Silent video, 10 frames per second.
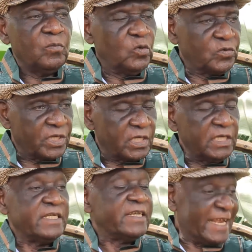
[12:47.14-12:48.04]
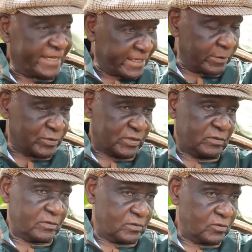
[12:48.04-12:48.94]
music in
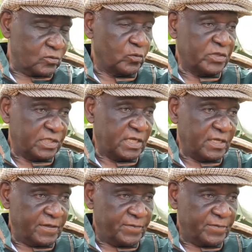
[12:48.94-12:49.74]
nightclubs, should we say,